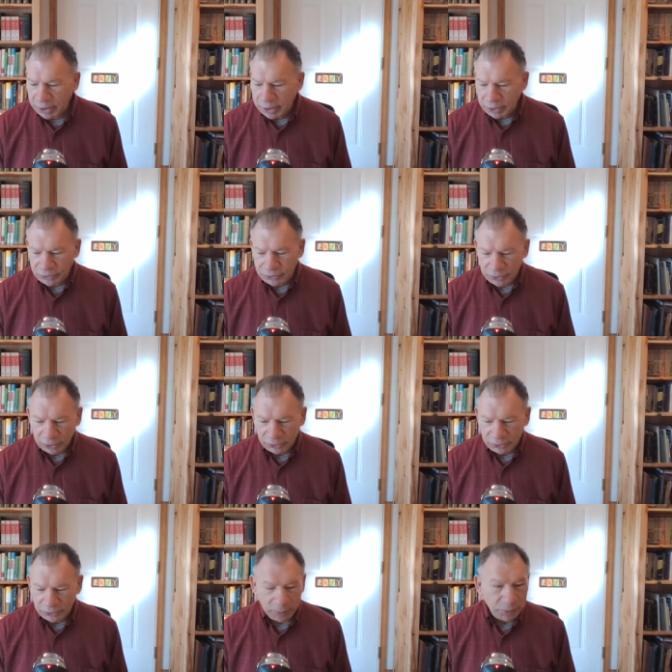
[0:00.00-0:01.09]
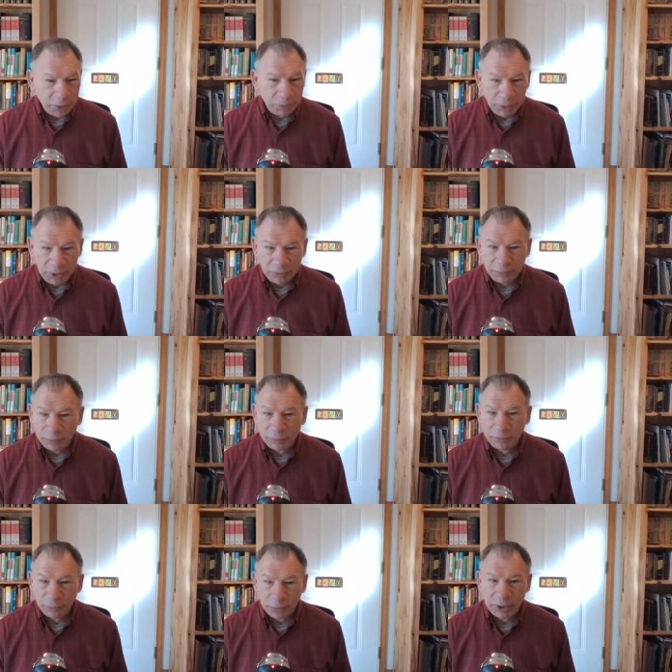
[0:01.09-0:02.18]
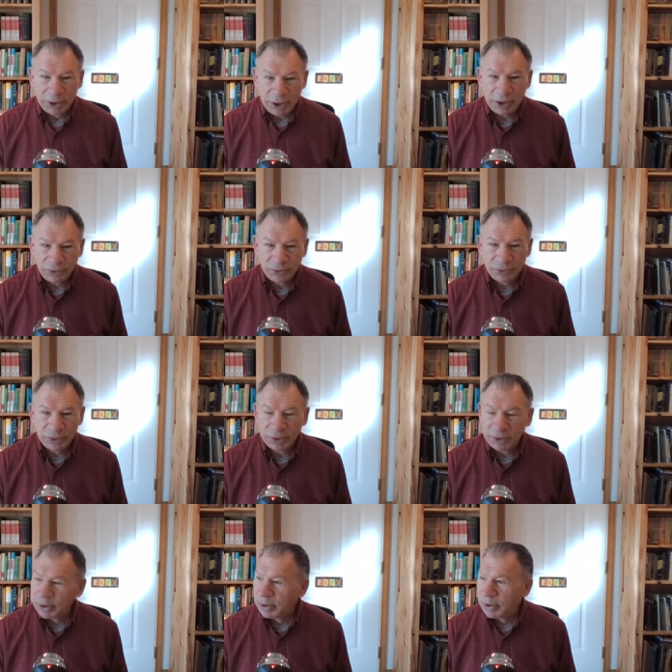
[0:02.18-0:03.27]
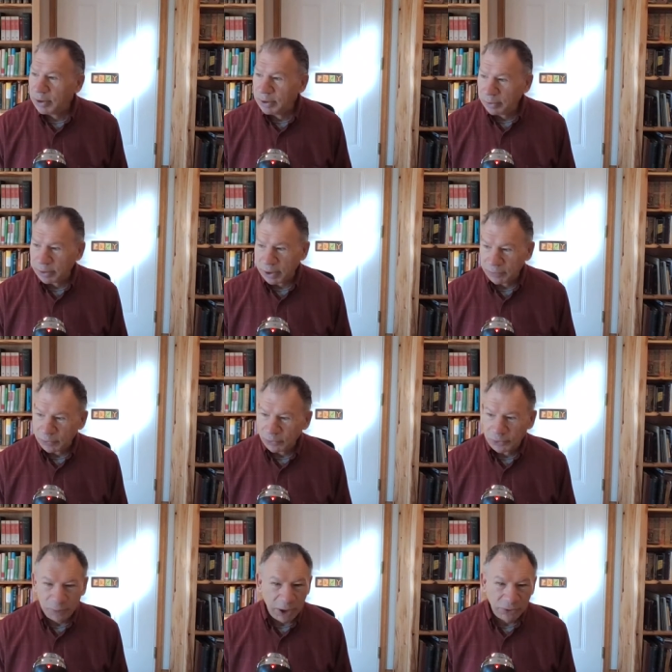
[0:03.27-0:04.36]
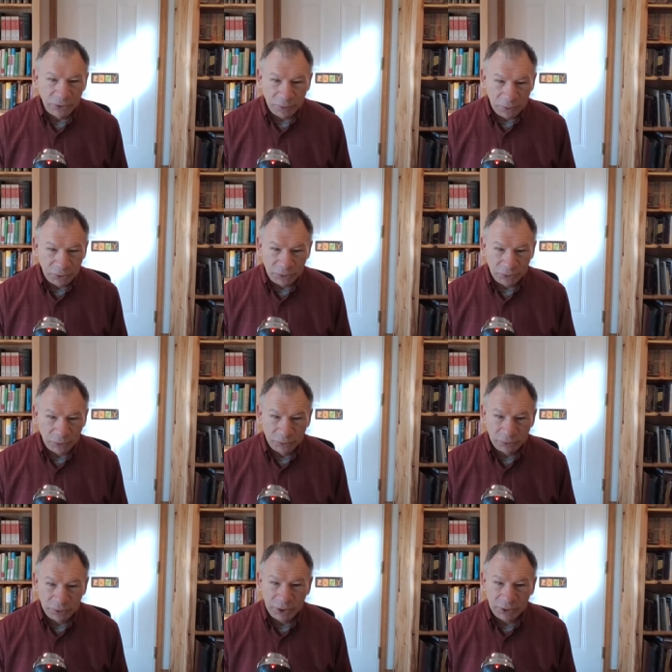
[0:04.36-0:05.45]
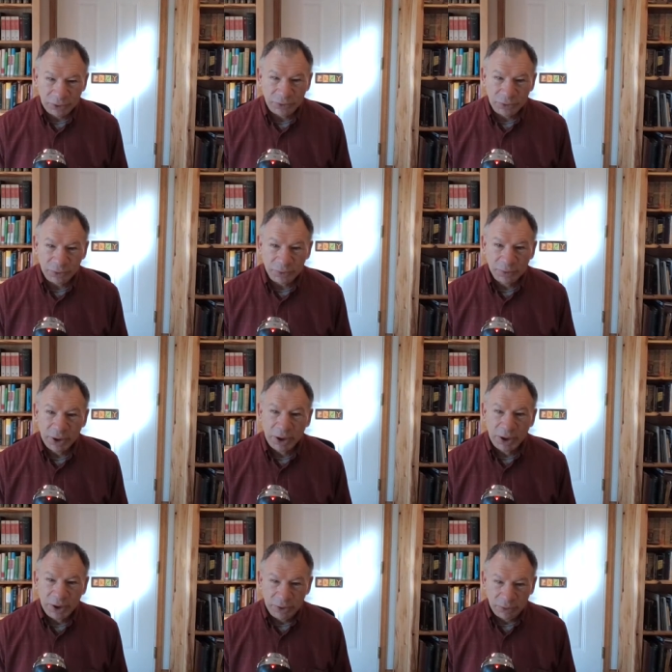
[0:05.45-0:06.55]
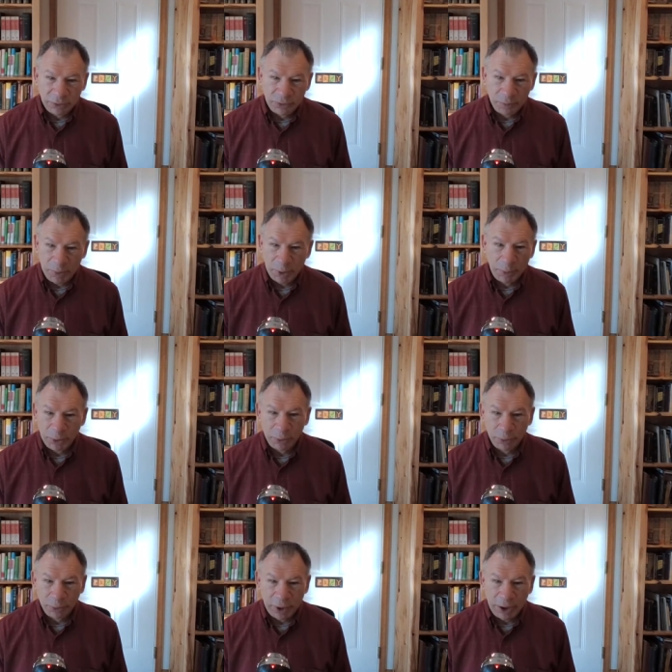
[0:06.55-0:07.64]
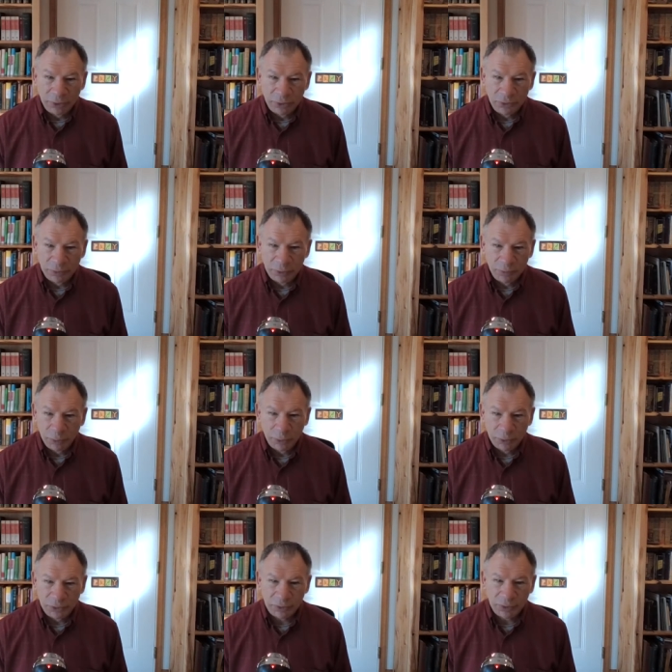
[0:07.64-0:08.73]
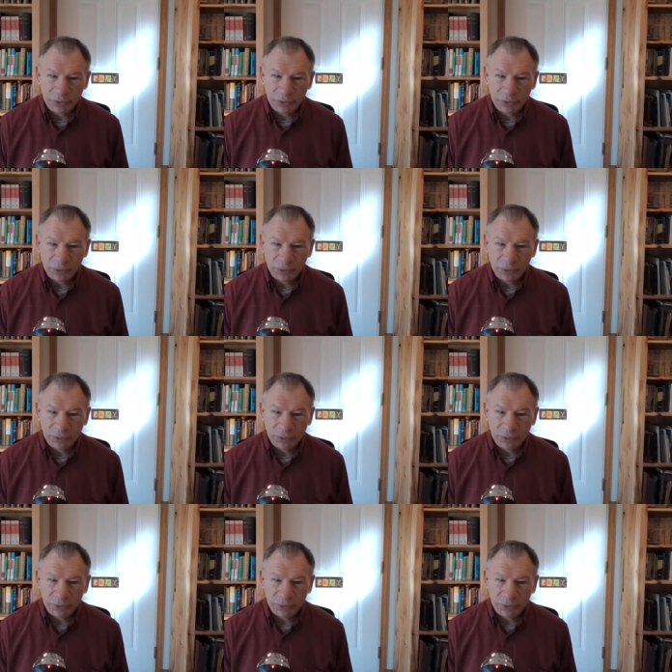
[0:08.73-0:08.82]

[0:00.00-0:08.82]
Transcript: He said, "Except it be for fornication." Okay, if your spouse commits adultery against you, there's biblical grounds for divorce.